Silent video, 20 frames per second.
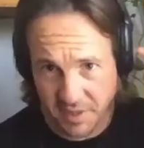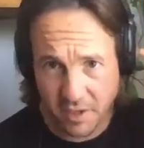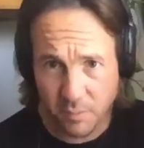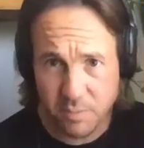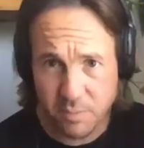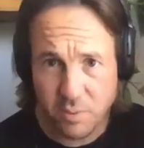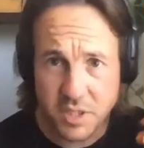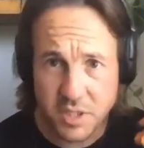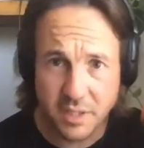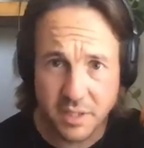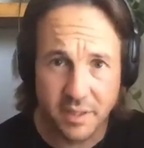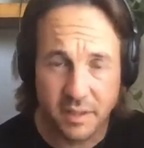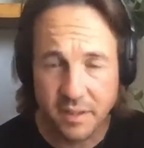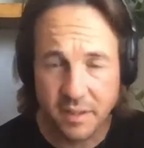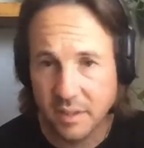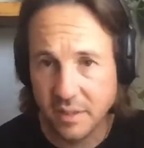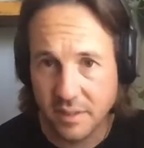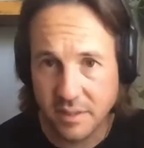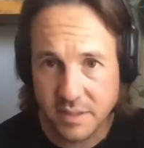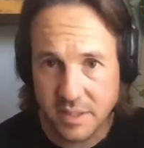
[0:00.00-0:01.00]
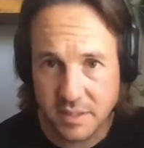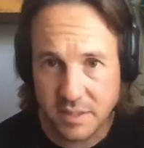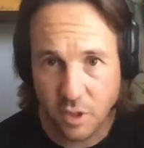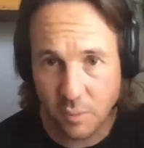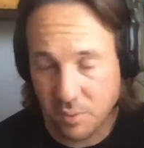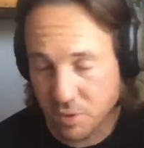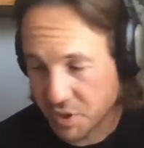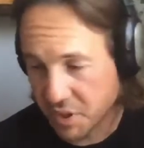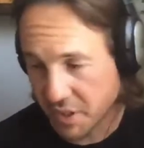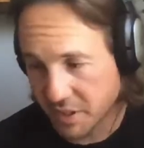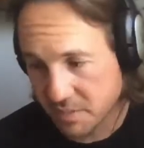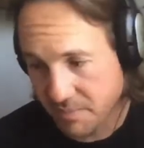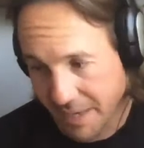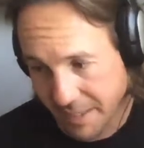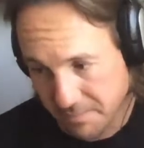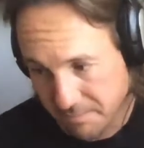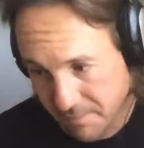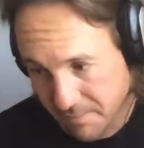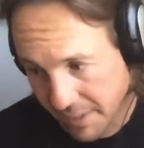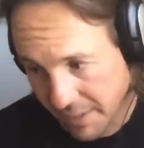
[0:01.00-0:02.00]
but they're not pushing. It's not pushing it
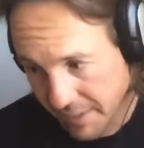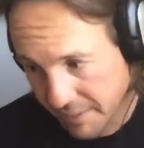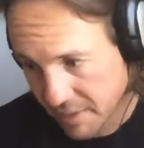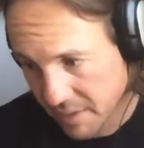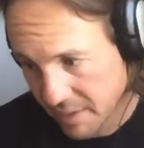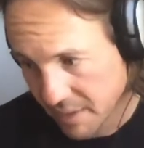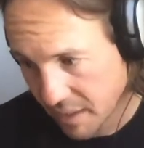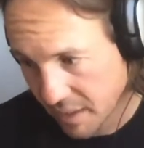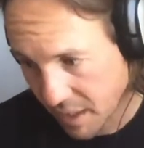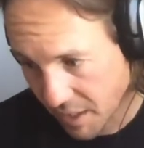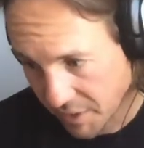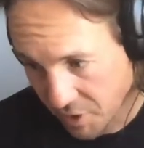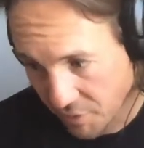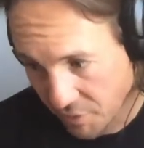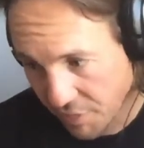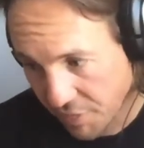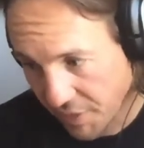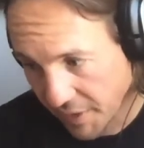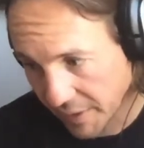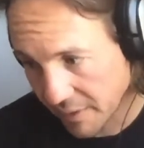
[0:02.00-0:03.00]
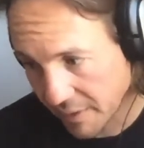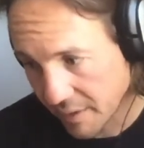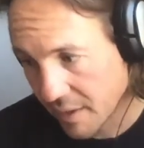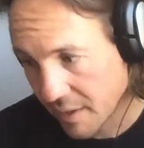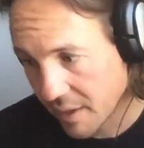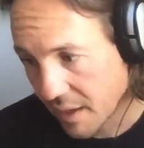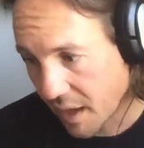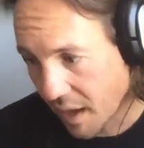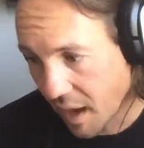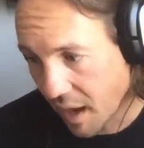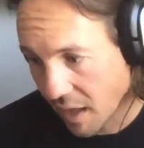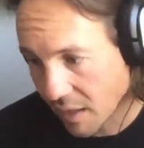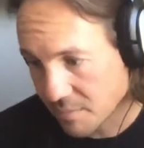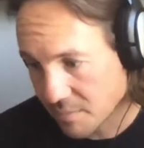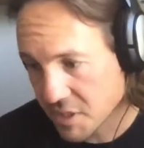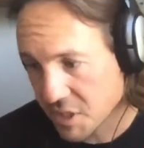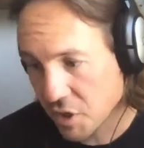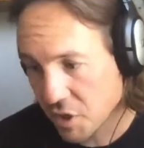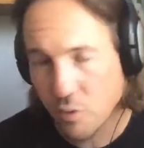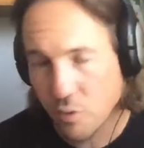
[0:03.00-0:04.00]
to make money. I don't think.
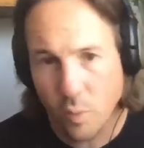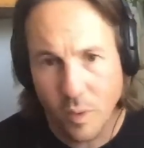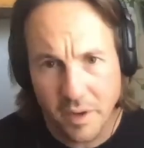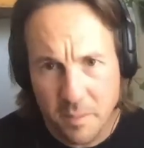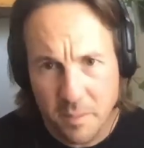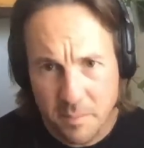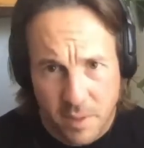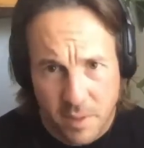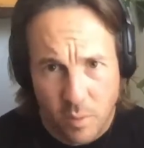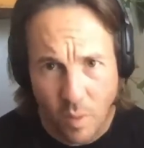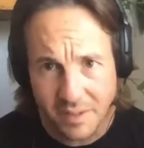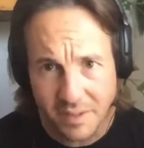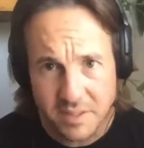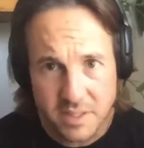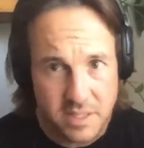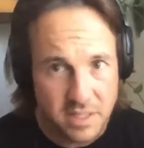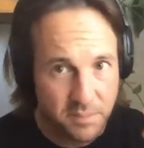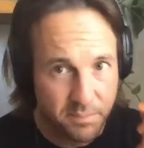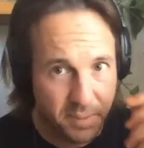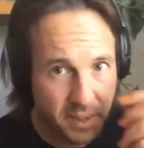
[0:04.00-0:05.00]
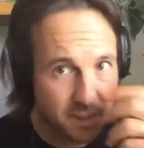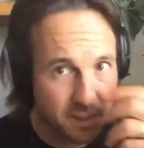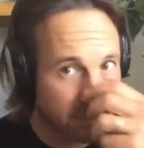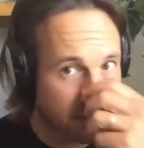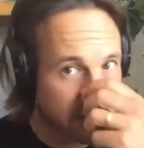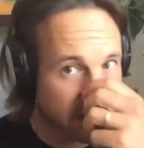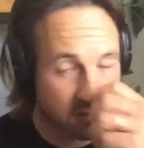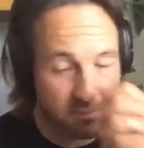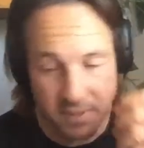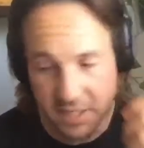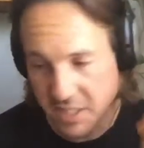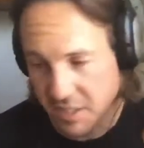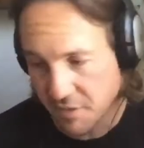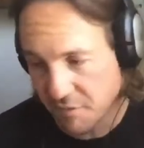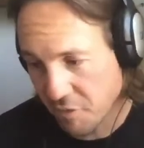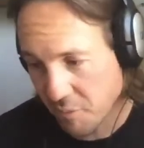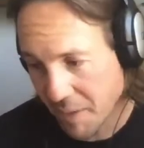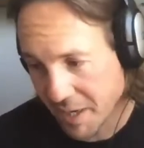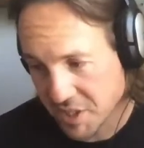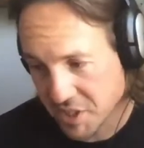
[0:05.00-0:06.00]
Um, so one of the big ones, big bits of
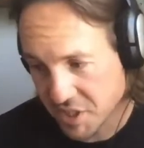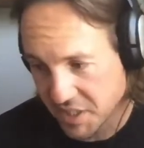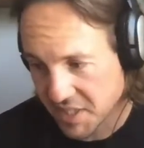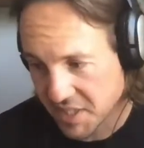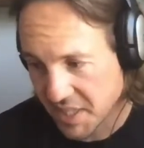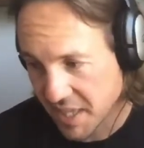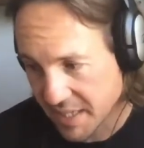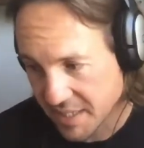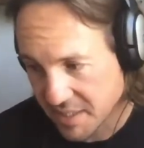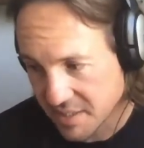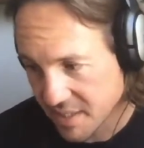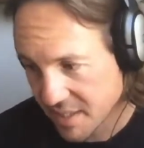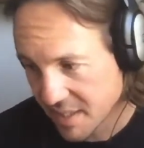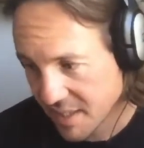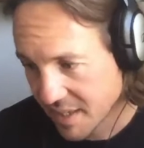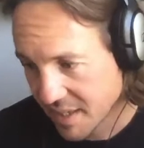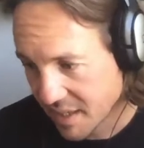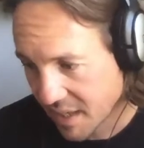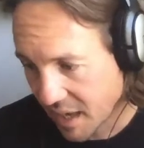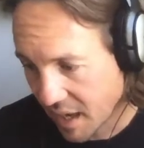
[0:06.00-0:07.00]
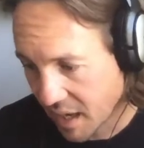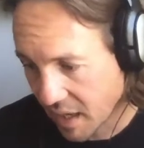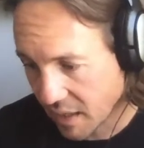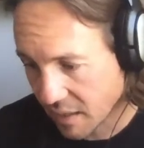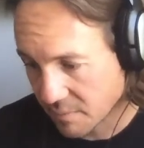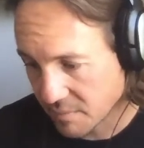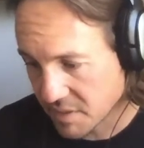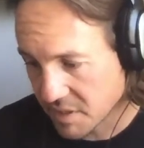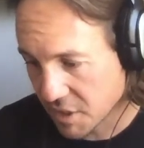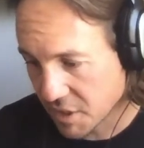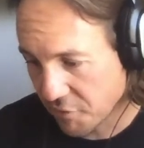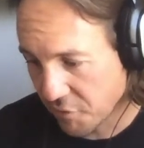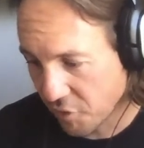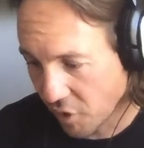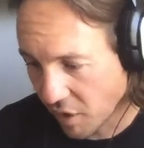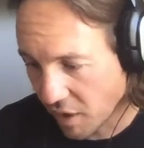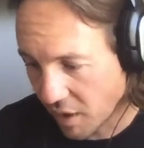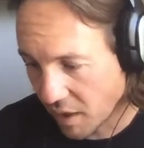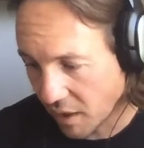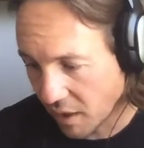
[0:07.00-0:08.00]
misinformation is heat. Um, so
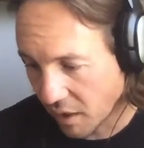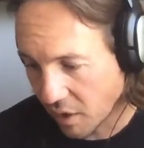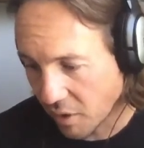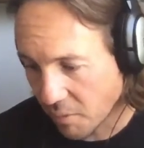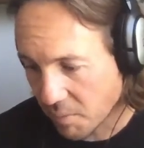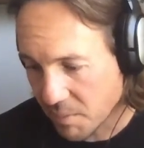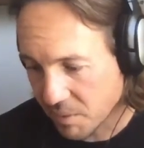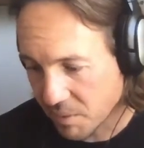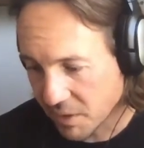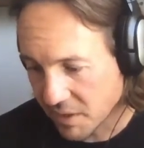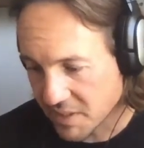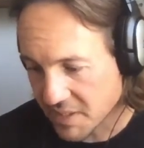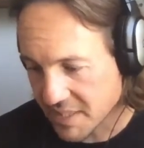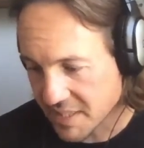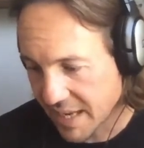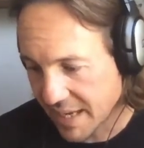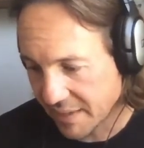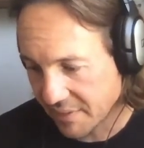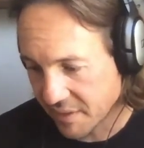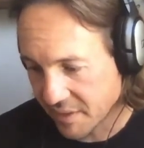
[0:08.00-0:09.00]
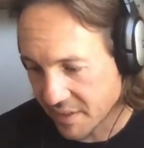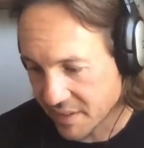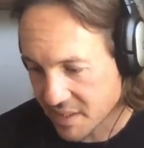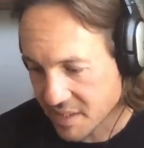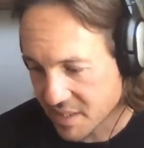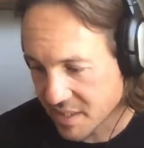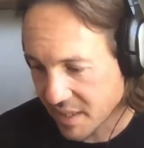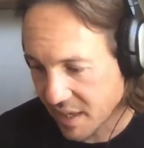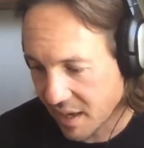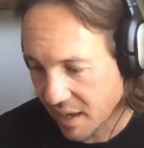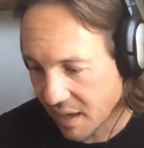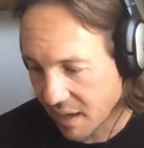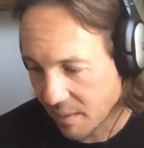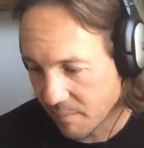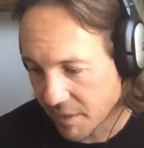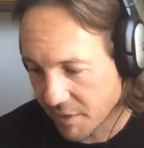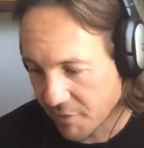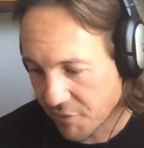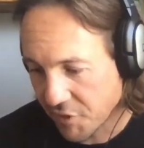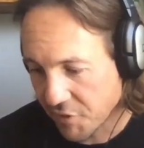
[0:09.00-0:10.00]
for a, a lot of people are saying that
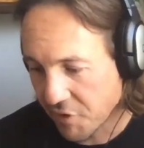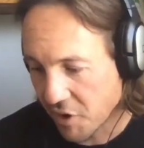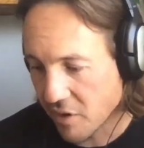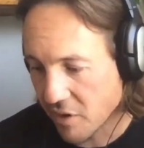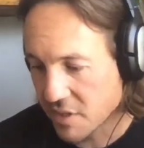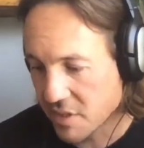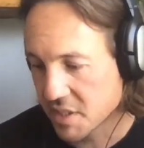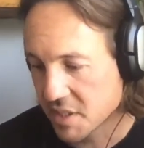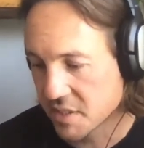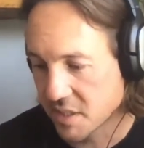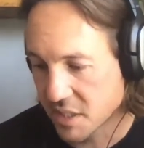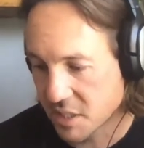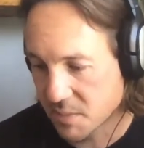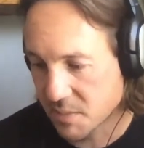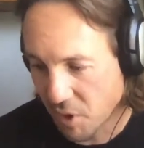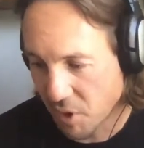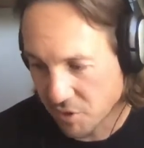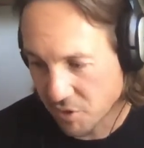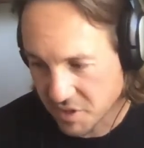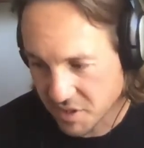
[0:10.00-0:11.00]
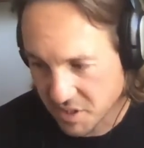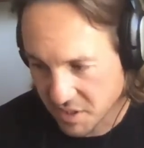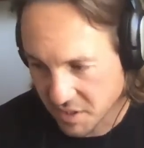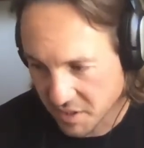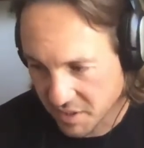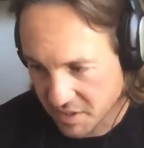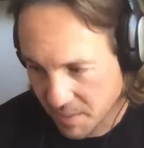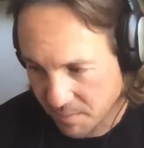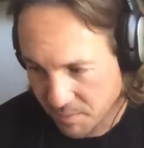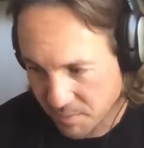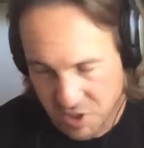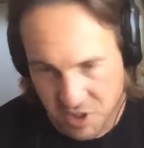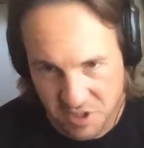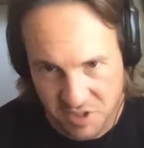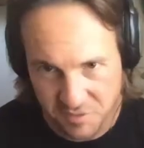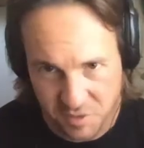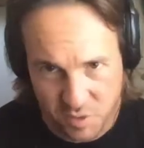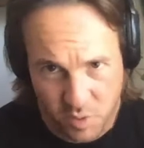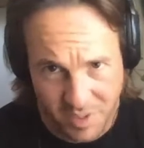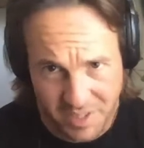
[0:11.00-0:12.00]
um, if the virus is exposed to
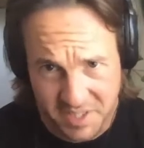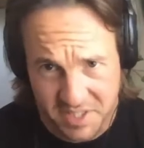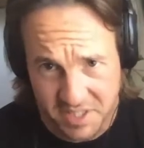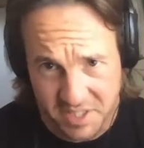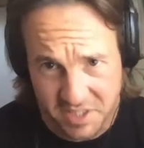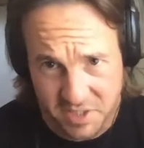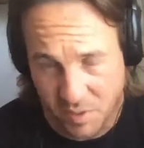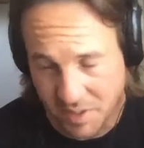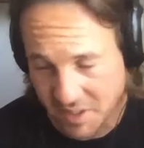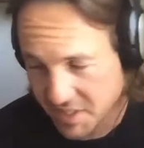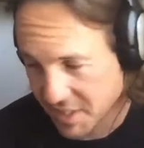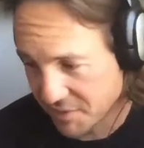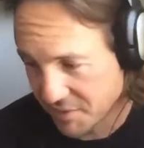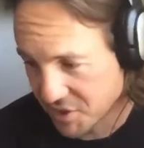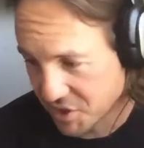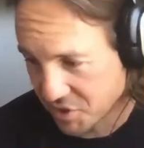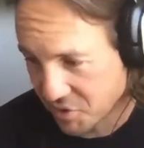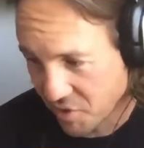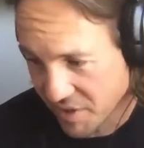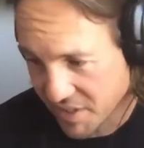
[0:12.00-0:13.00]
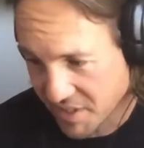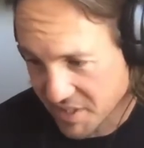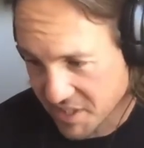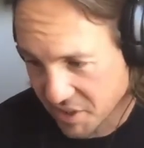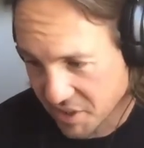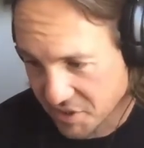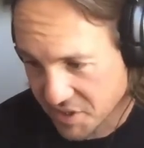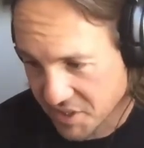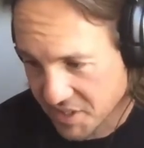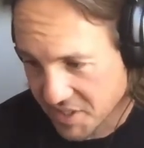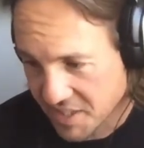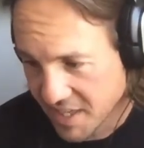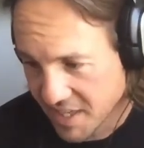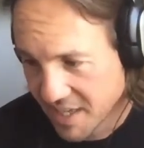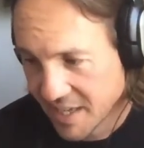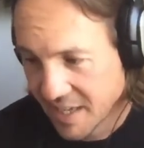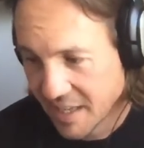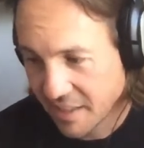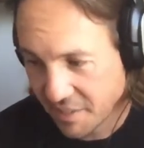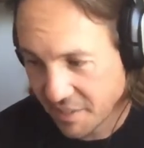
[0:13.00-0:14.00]
temperatures of 26, 27 degrees Celsius,